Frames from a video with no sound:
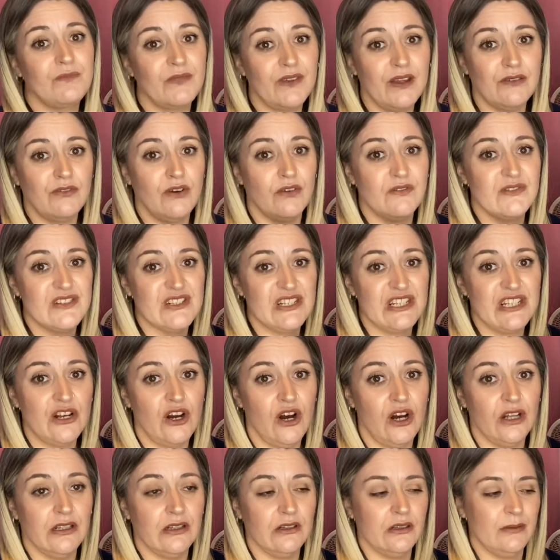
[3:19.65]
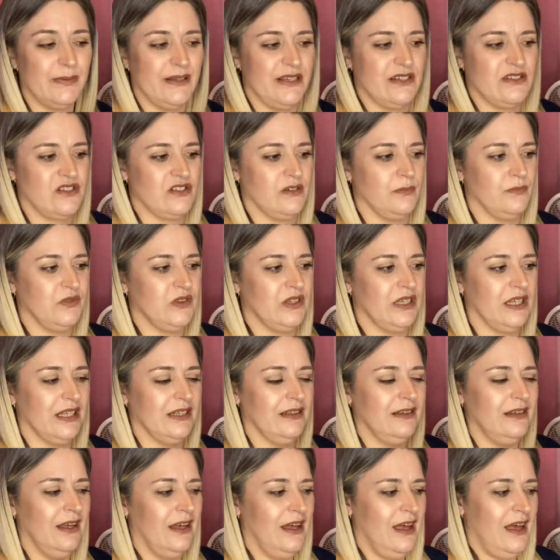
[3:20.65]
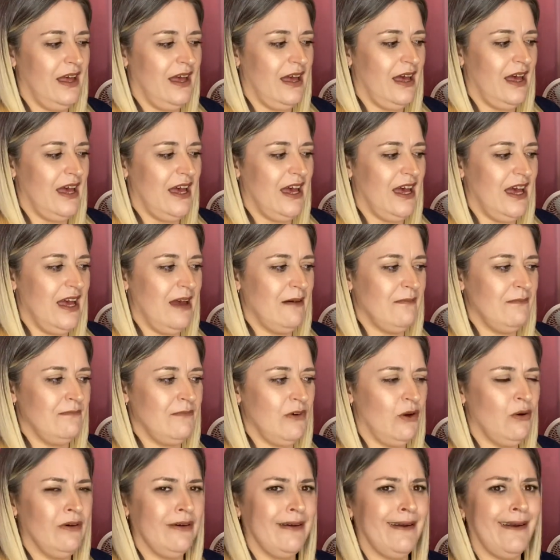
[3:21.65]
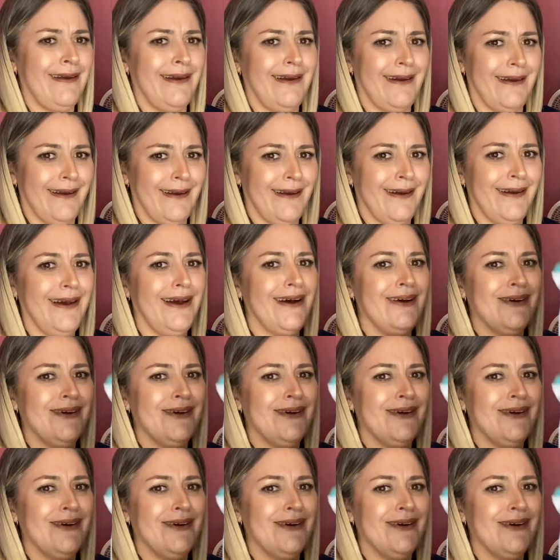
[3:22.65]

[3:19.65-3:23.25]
I've obviously got a little bit of something. Okay,